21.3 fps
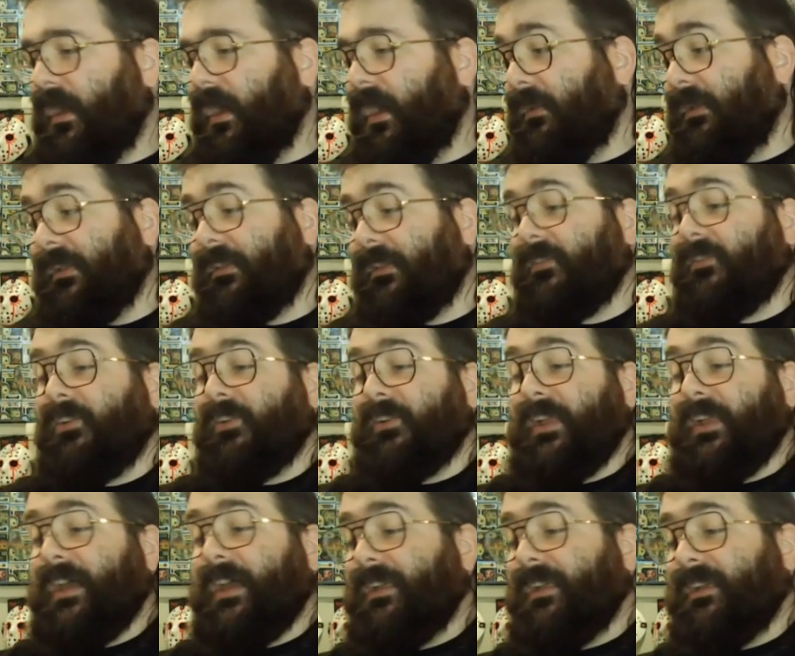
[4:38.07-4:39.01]
Let's look
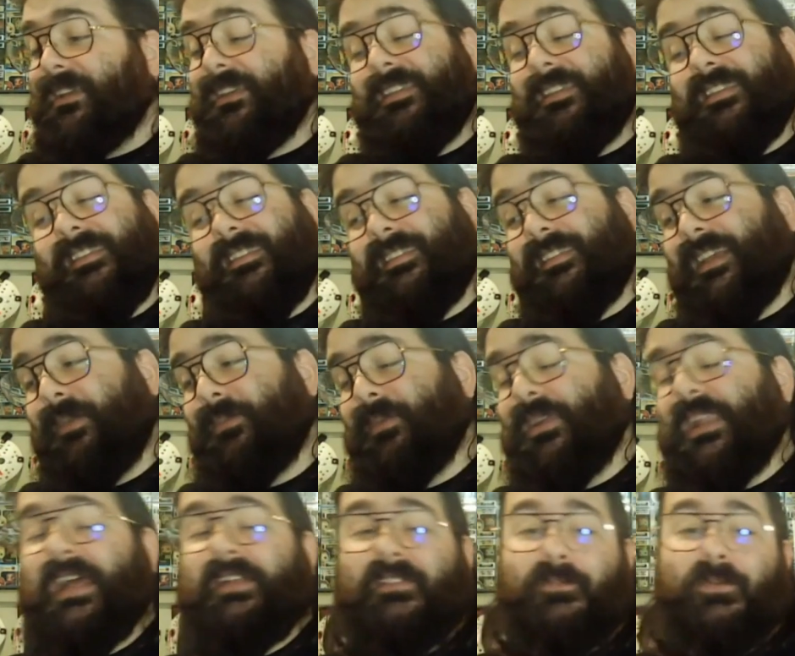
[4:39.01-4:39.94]
at it because I'm going
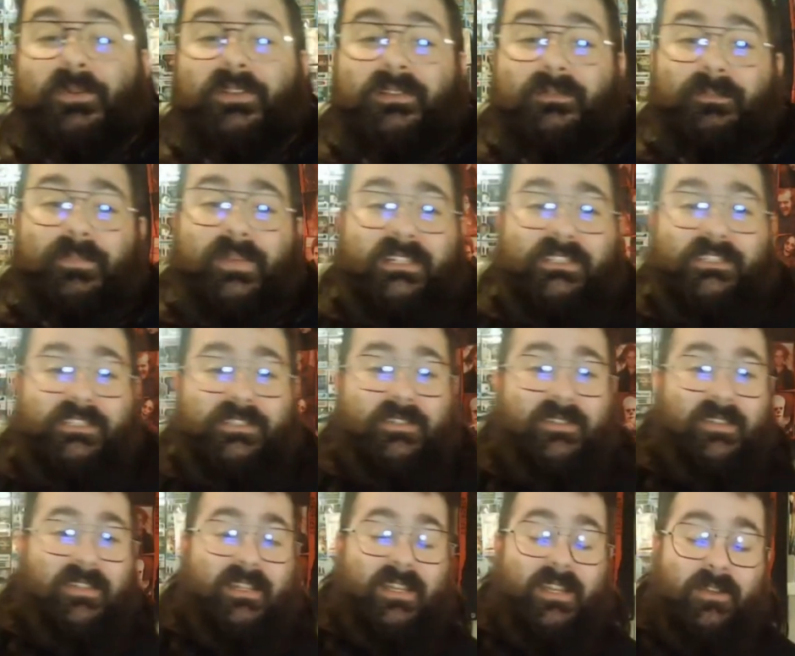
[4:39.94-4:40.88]
to have to put some pictures
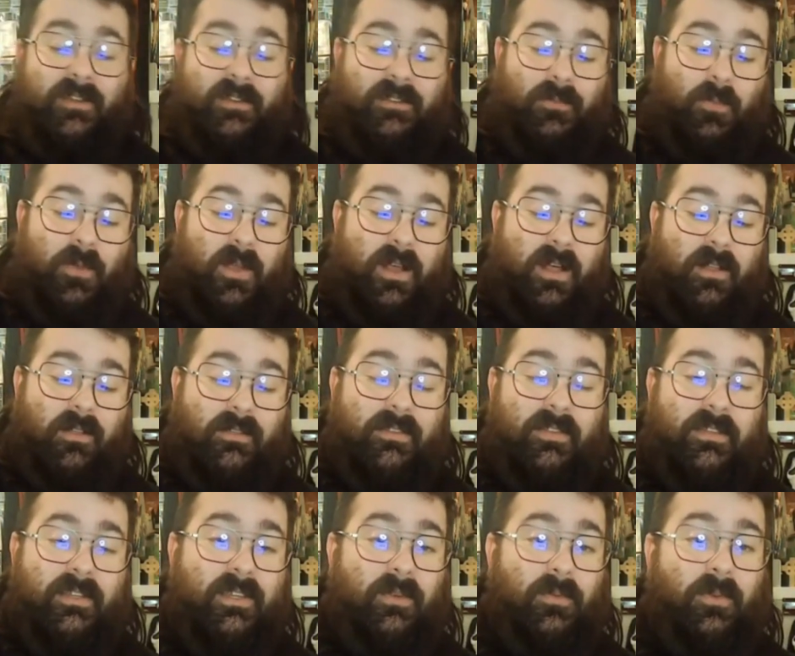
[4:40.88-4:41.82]
in here as well so
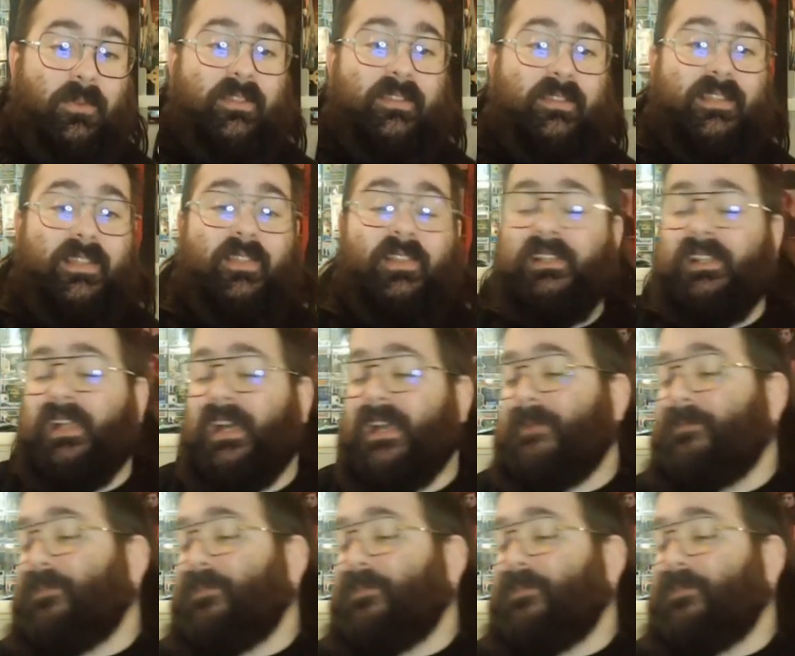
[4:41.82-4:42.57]
you can really see the light